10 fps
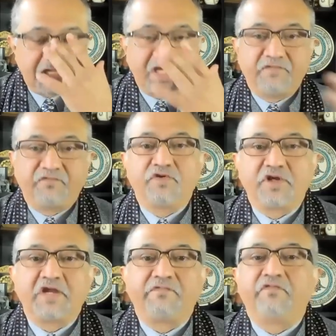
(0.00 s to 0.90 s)
I had a
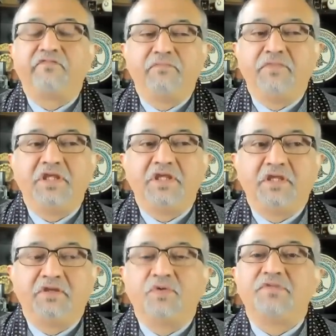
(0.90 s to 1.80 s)
photograph of me
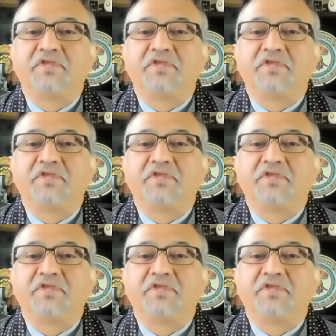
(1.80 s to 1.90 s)
in UN